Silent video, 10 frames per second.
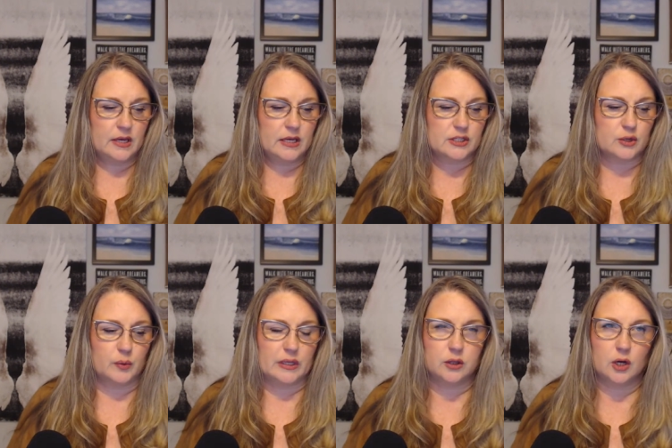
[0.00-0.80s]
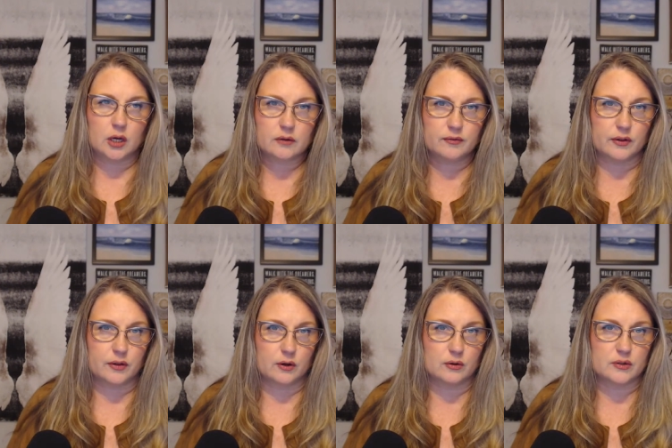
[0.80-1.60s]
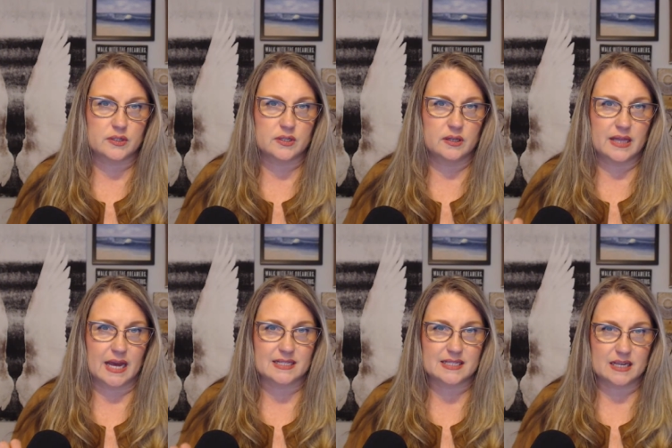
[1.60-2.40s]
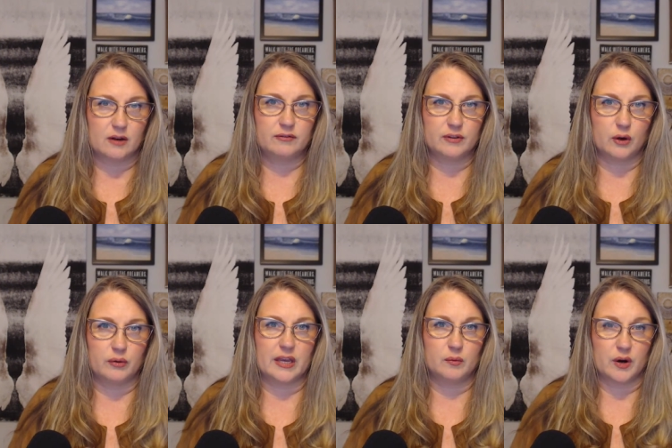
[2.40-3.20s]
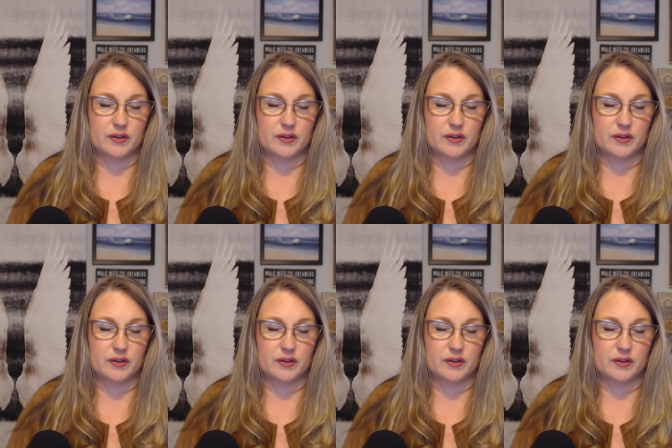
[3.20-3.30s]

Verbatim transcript: So we look for those, that self-loathing where